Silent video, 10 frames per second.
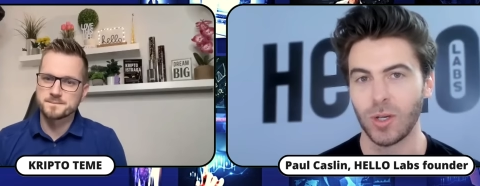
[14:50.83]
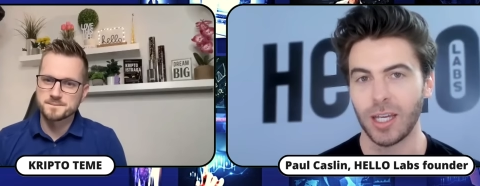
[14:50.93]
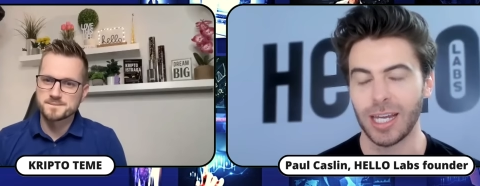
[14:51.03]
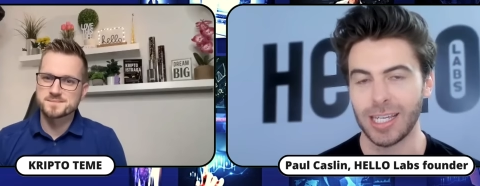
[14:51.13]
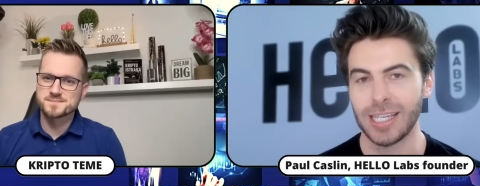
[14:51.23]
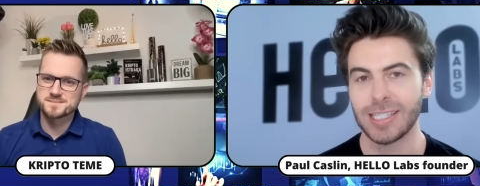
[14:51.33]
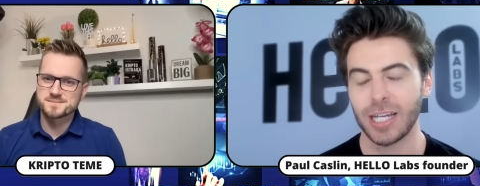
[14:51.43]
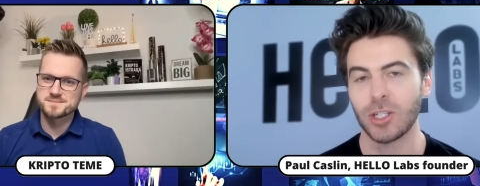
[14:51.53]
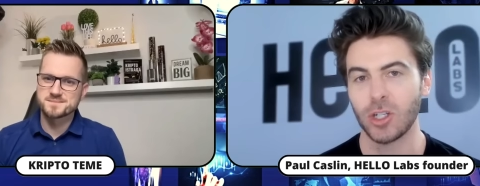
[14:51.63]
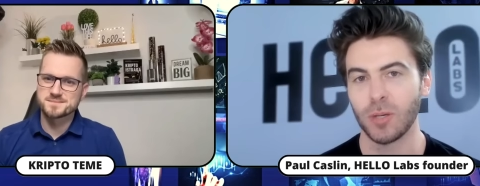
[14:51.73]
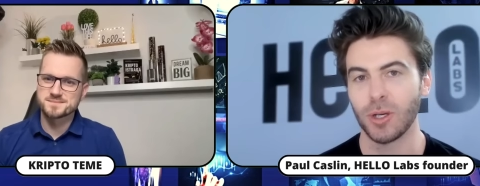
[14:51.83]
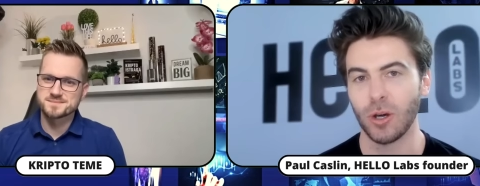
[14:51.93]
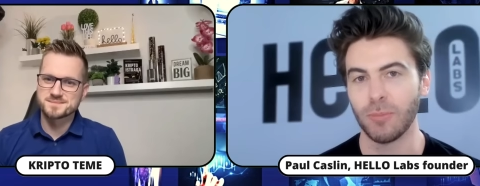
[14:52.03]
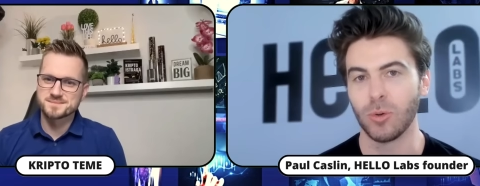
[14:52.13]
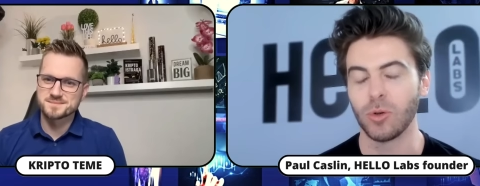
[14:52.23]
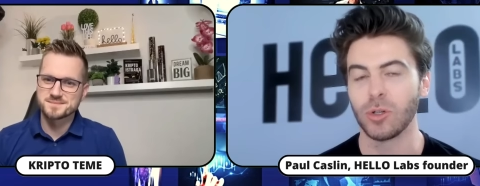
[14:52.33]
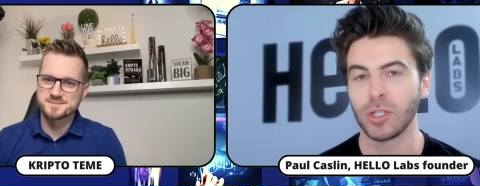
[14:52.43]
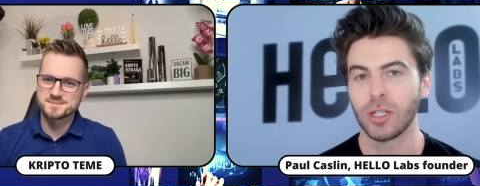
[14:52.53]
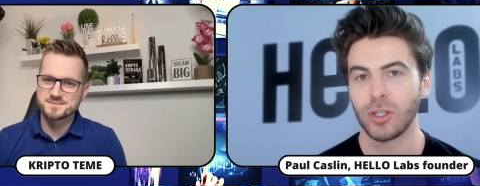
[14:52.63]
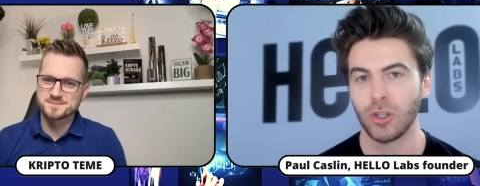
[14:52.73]
Speaker 1: and he's actually coming on board,
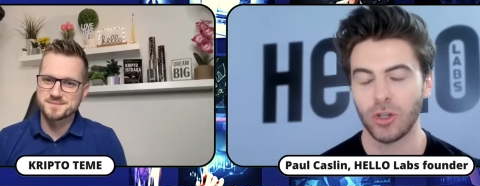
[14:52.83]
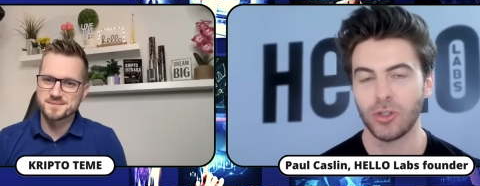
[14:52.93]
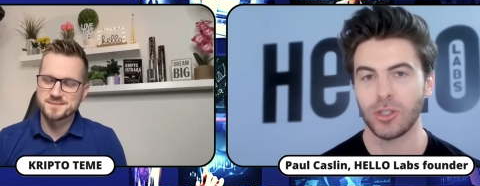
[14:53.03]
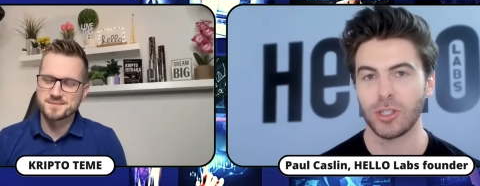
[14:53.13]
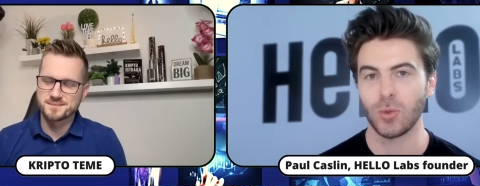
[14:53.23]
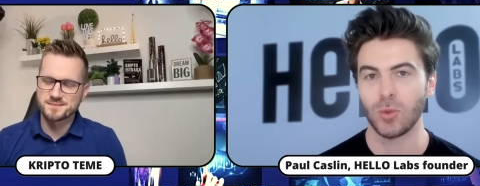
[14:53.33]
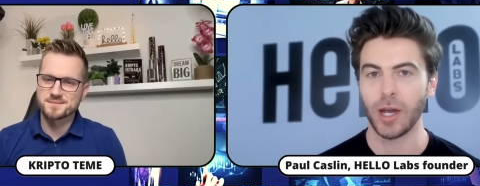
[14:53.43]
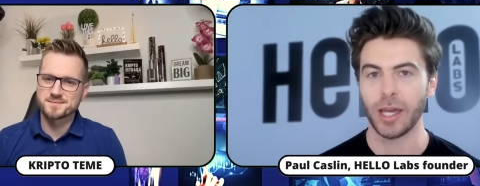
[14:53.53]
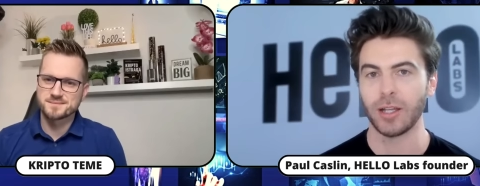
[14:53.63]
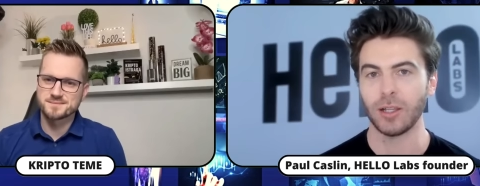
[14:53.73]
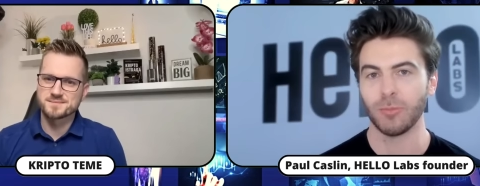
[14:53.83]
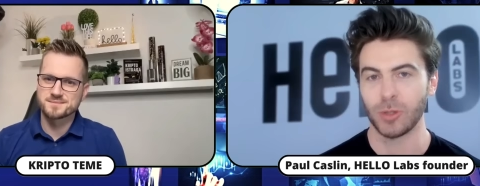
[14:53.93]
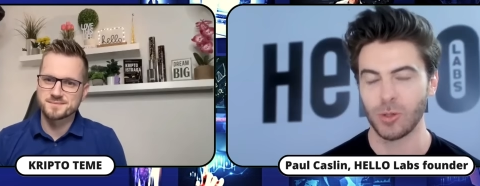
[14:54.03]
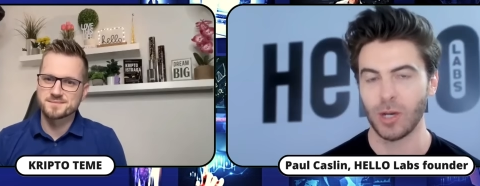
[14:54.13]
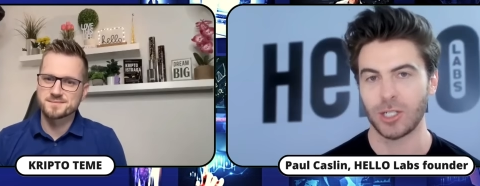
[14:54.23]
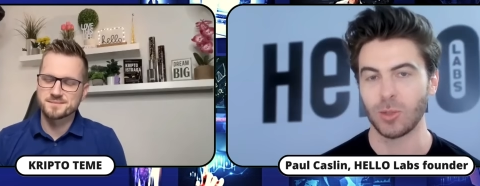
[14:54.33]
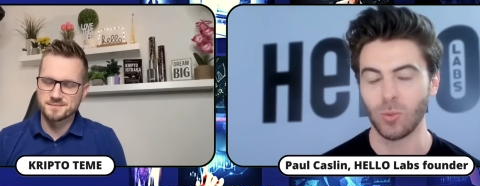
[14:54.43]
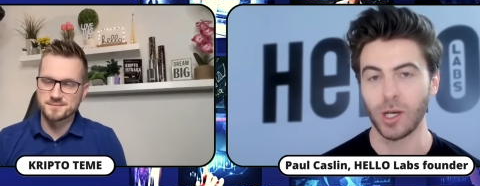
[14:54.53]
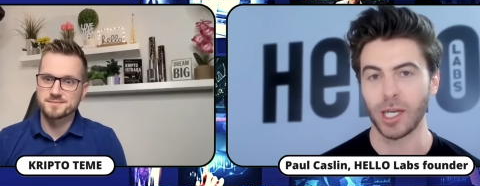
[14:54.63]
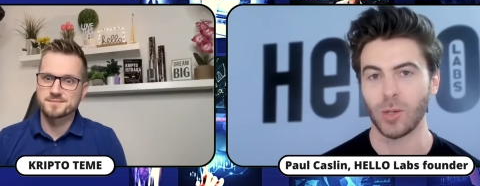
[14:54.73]
not just as a whale, but to actually
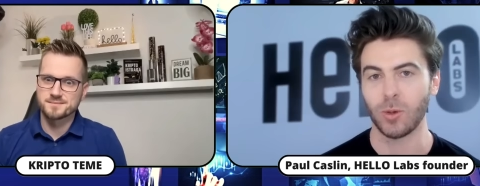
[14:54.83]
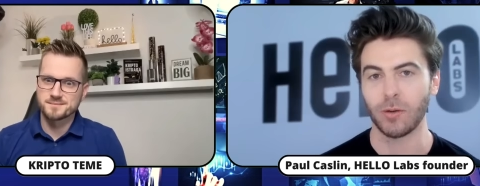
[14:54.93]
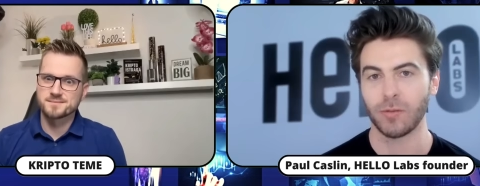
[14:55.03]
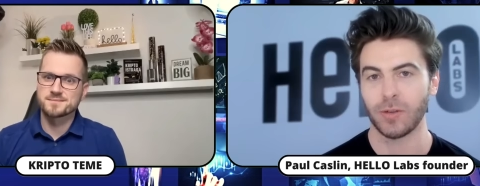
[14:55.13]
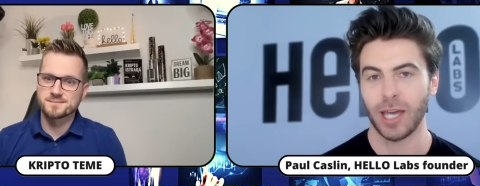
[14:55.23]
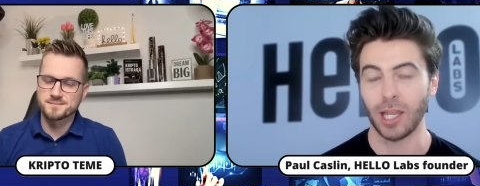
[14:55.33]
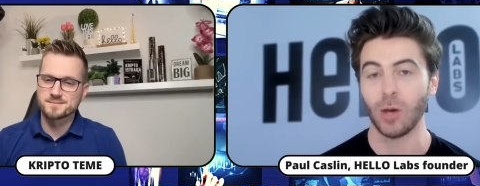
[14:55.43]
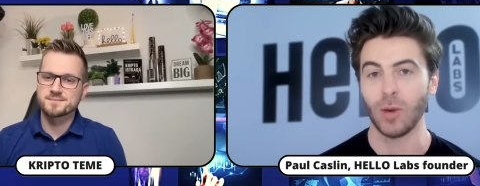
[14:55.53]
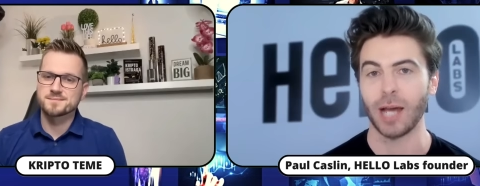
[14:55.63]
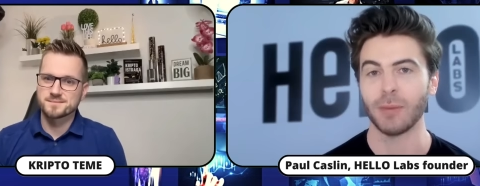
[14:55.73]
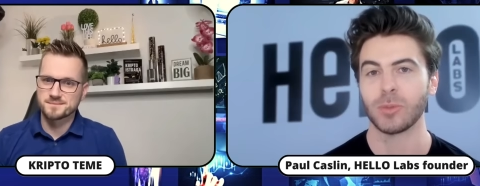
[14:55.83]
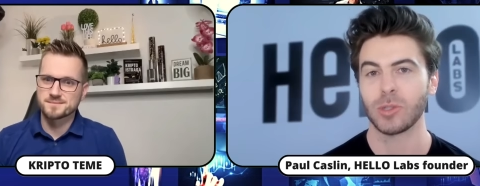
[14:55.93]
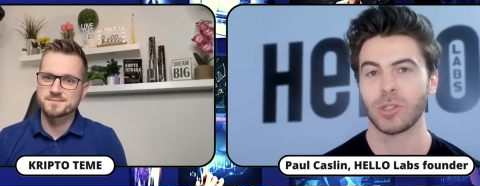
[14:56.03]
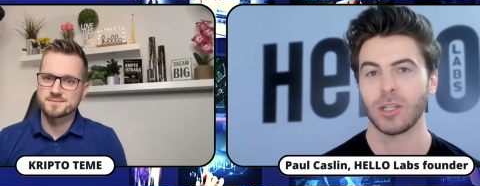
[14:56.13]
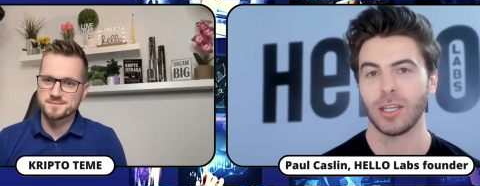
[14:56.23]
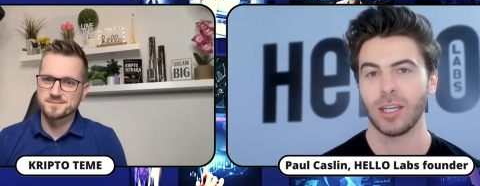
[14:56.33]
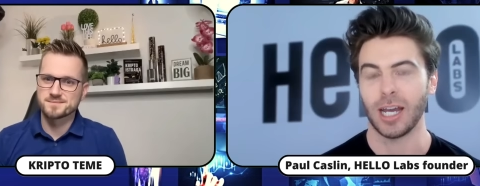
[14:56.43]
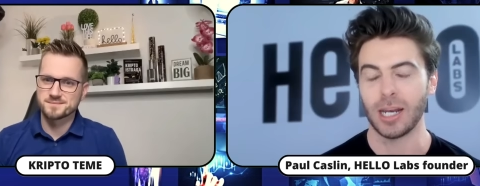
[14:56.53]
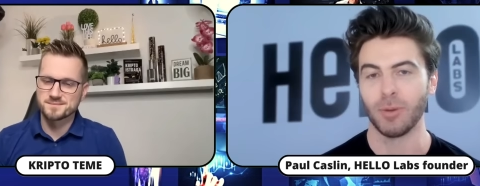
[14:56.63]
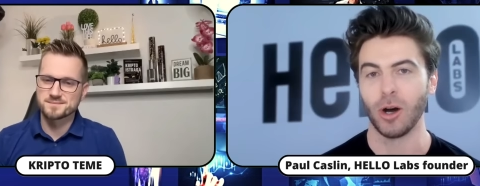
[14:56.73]
work with Hello Labs.
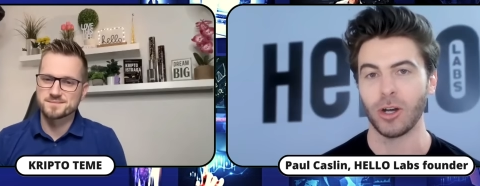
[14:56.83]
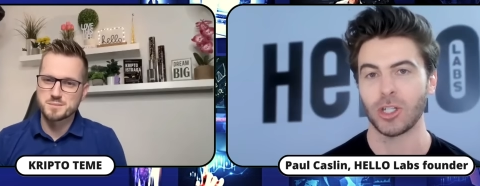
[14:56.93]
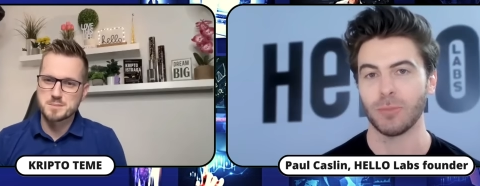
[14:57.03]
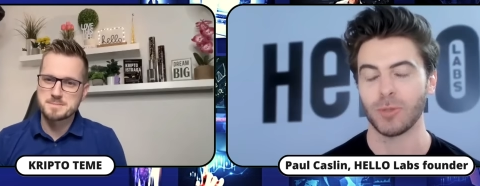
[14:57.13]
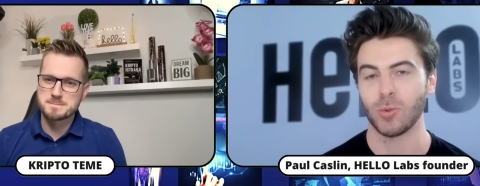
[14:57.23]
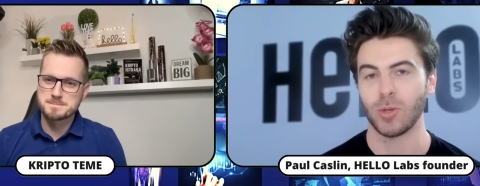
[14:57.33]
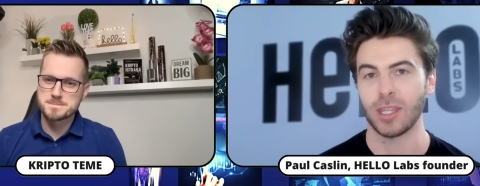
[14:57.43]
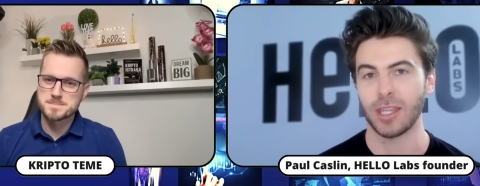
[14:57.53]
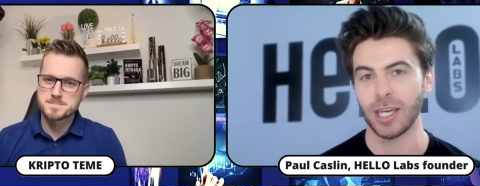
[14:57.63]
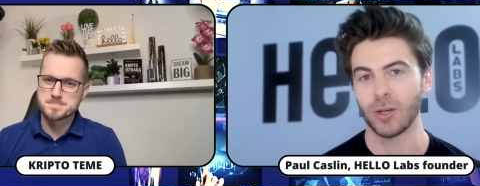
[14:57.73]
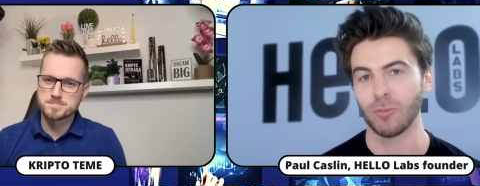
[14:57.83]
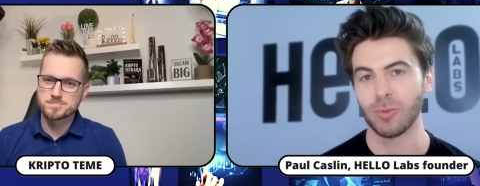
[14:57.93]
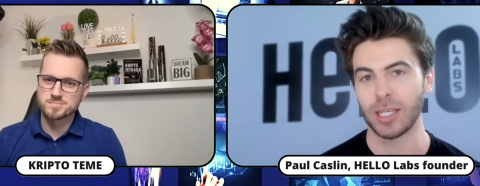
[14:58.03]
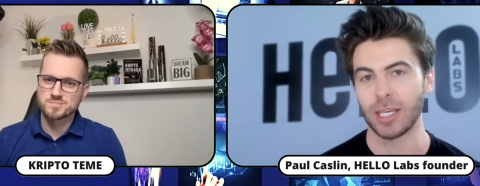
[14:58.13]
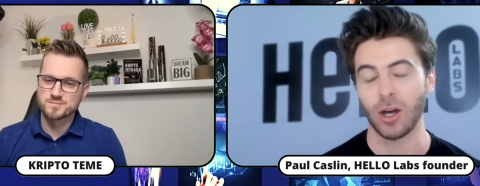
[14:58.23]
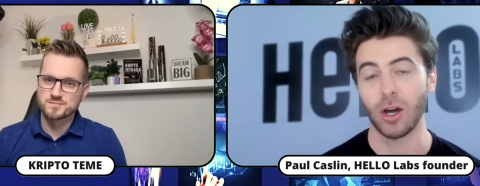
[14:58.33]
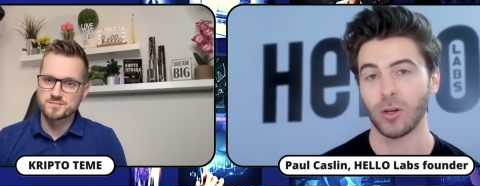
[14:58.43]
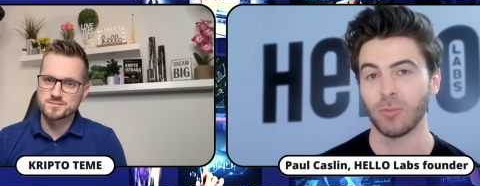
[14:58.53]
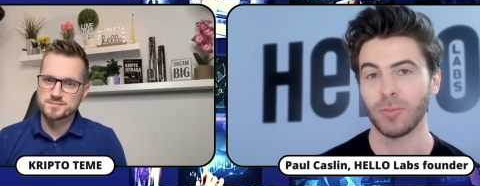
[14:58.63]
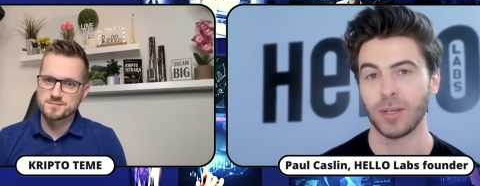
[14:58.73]
and a partnership between their company and our
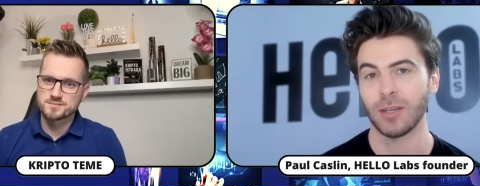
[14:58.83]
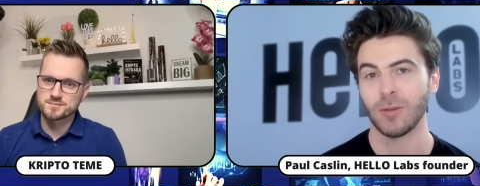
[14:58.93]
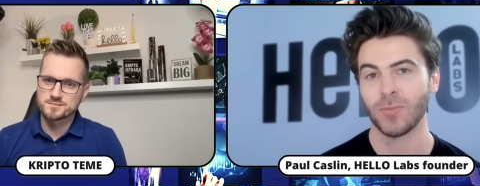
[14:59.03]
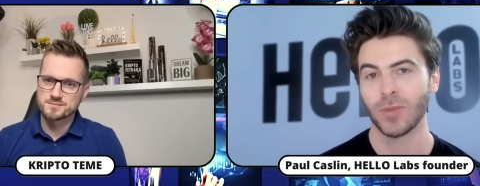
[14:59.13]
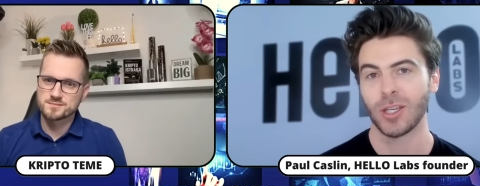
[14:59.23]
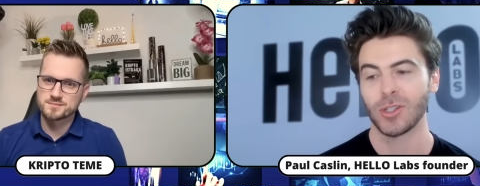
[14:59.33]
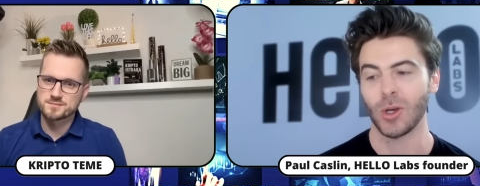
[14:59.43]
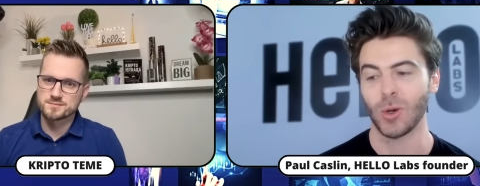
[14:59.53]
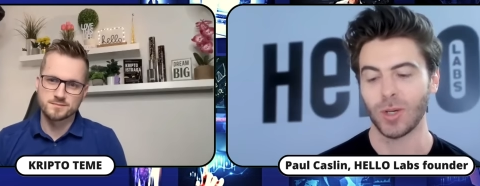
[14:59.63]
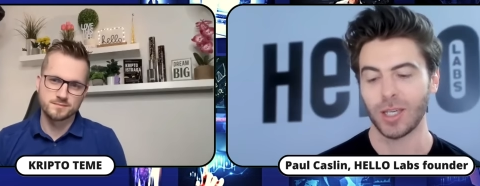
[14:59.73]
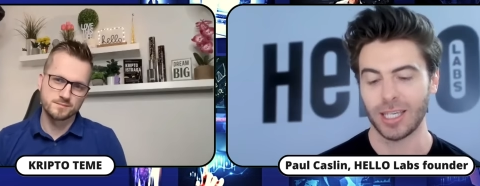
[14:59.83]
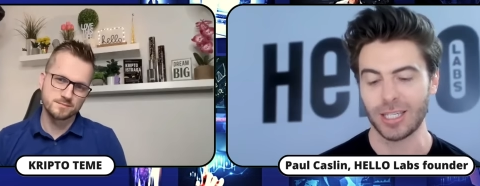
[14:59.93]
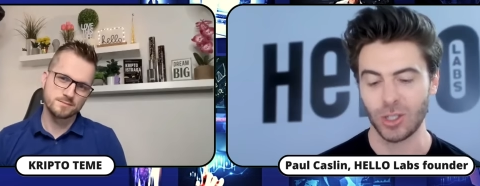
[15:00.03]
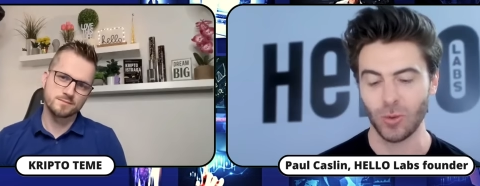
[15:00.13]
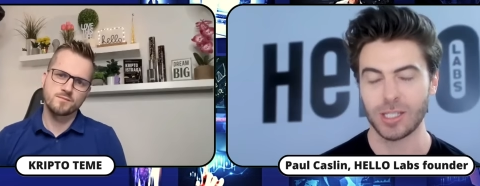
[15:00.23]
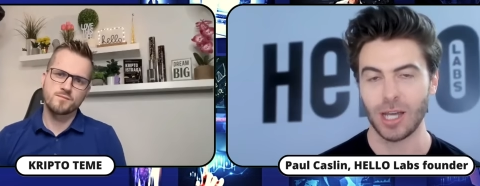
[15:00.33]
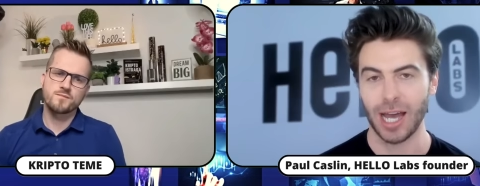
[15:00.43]
company. So he's going to